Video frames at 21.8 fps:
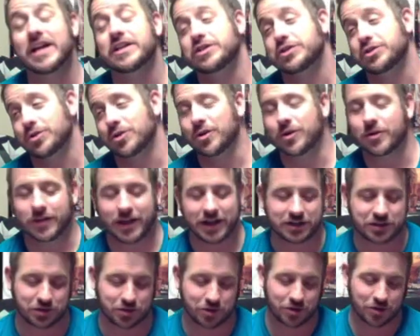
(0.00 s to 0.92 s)
That's true.
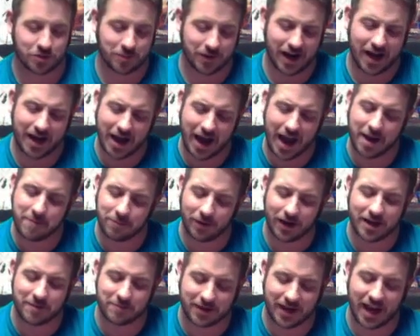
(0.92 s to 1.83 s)
But I
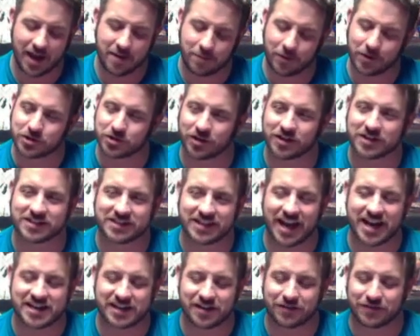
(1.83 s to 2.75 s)
blame K-Push on his
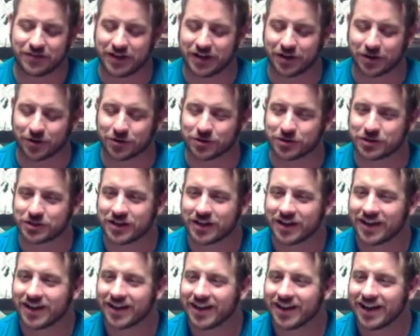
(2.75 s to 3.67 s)
dainty fingers.
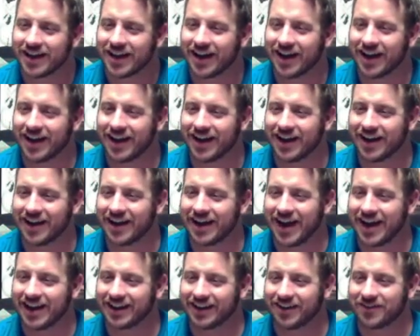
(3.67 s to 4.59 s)

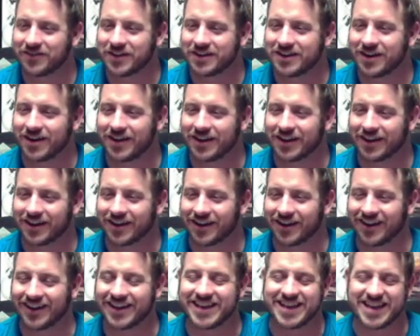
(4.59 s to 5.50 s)
I love the dirty
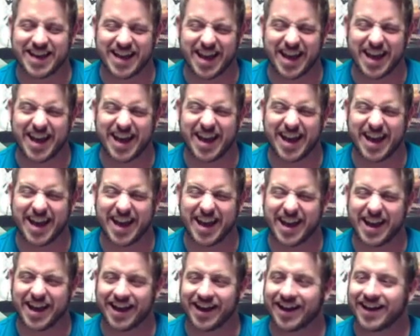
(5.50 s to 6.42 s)
girl.
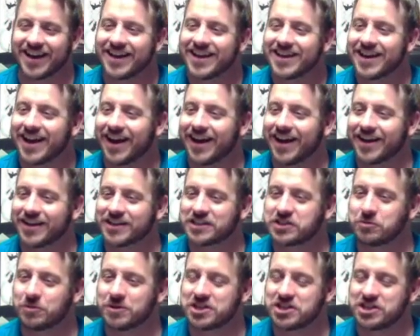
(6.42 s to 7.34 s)
Yeah.
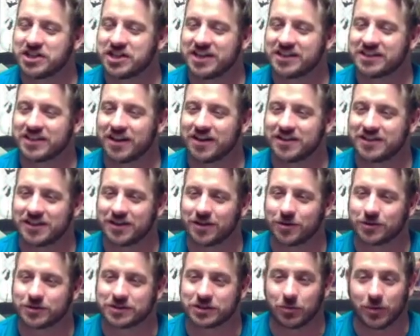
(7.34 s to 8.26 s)
Swiss cheese on
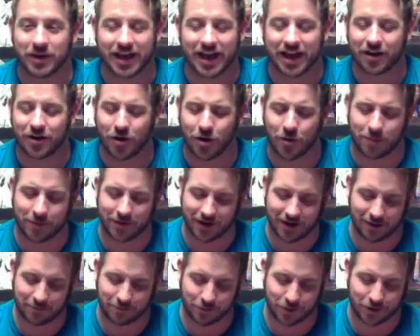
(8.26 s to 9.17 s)
toast. So we got to open
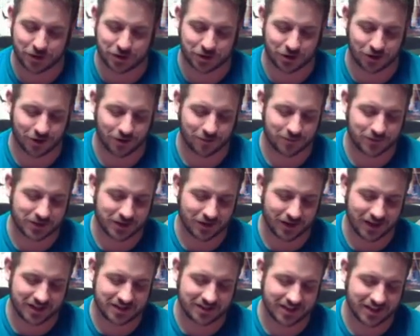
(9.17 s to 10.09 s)
it, I'm pretty sure. So
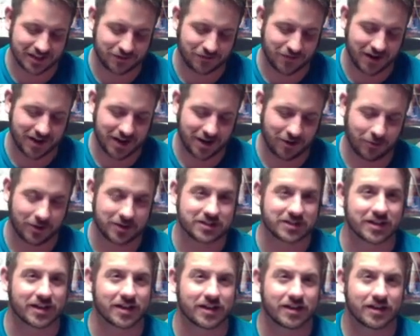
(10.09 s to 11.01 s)
let's find out
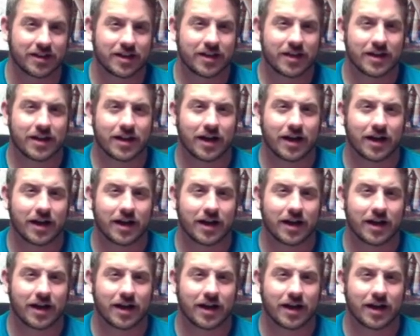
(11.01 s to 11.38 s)
what's in it.